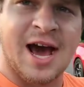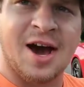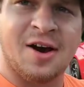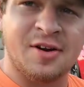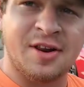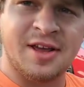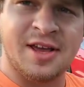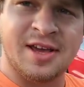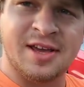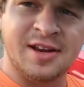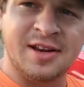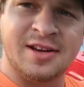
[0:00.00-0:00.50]

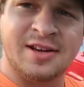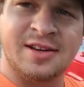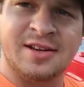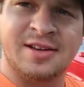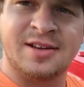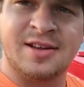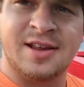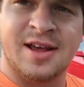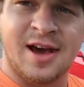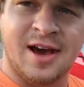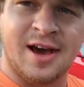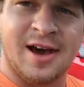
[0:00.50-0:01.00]
dialed in,
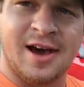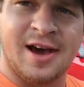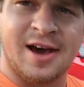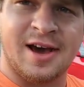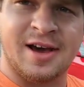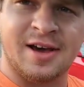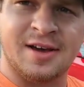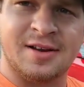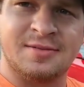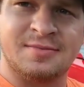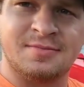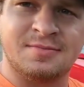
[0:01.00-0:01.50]

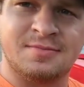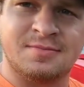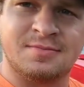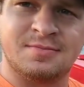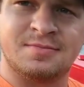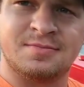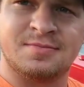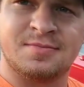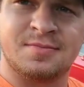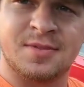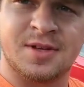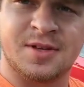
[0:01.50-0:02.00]
as
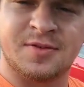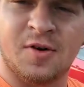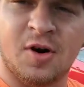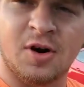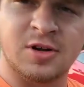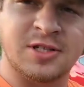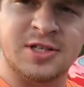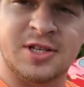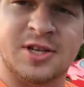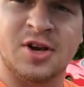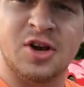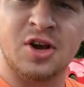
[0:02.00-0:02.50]

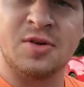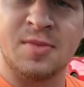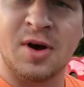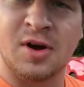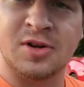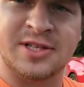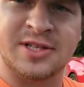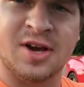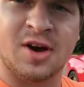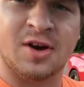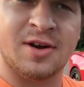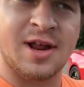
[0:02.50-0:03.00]
far as the tune
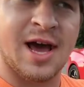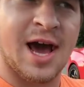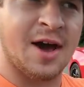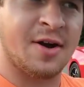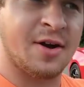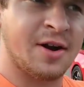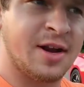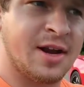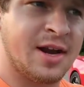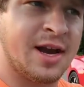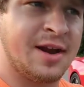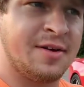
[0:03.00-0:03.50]
mostly all
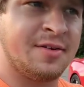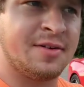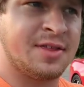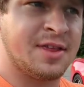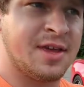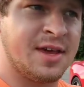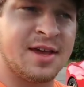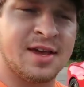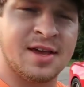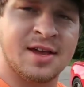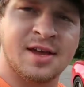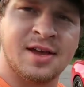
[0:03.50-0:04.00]
dialed in and
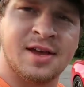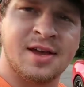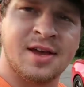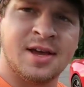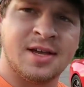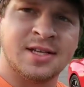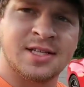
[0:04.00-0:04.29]
everything.